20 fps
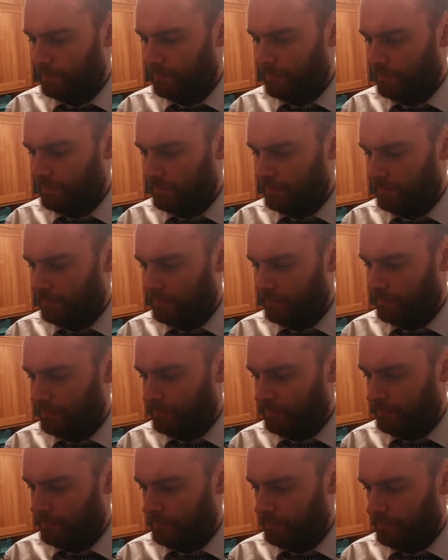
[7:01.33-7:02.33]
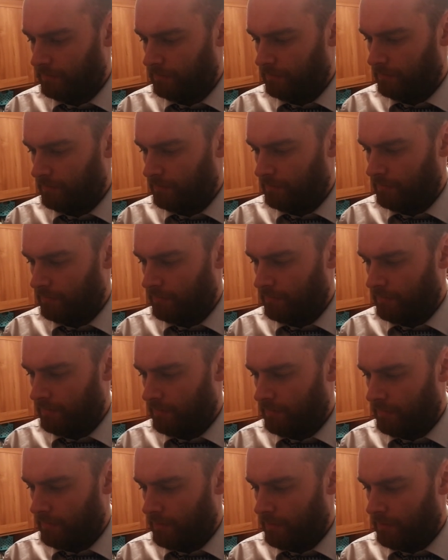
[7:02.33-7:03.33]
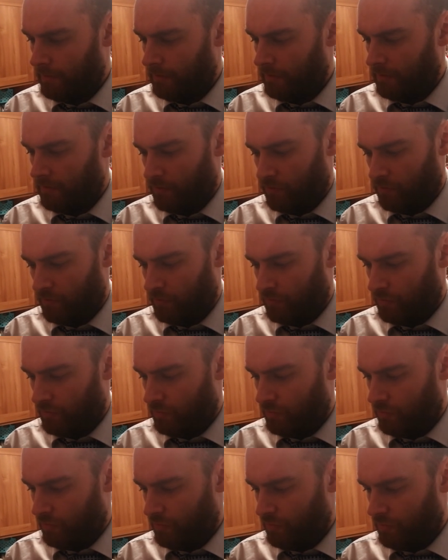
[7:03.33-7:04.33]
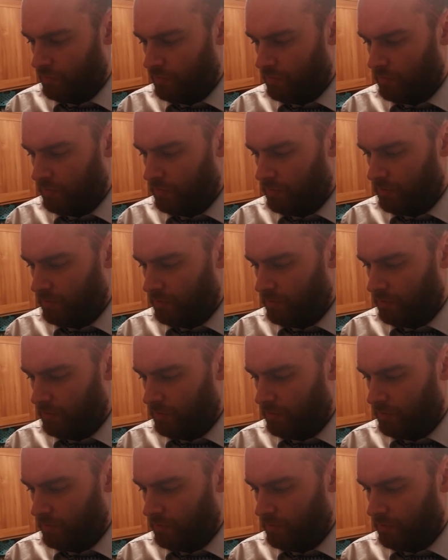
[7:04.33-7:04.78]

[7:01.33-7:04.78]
Nothing is said.